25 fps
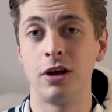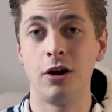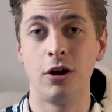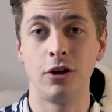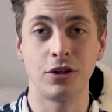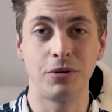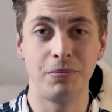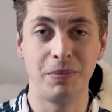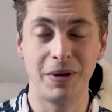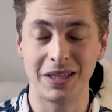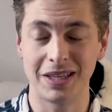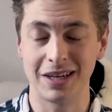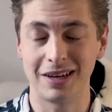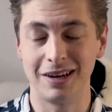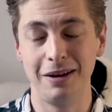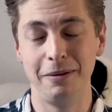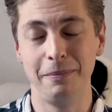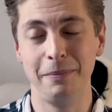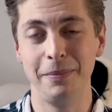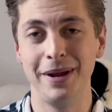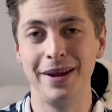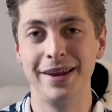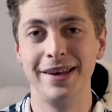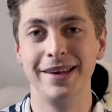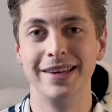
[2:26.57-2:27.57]
automatically
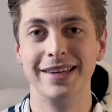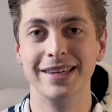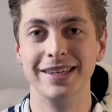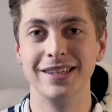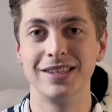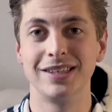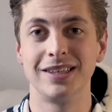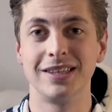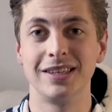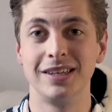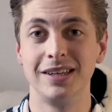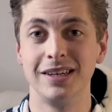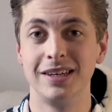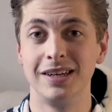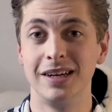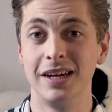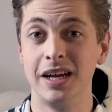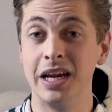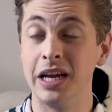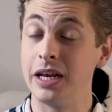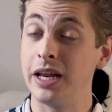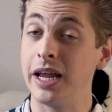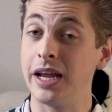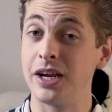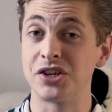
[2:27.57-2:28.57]
mean that
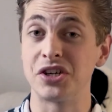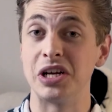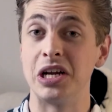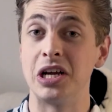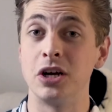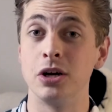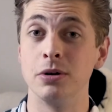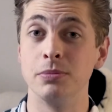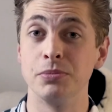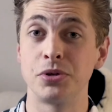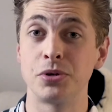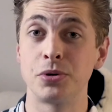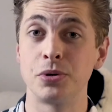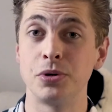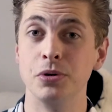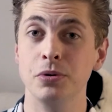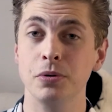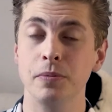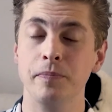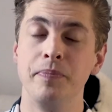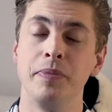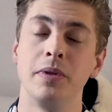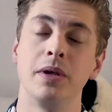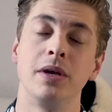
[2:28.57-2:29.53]
it actually comes true.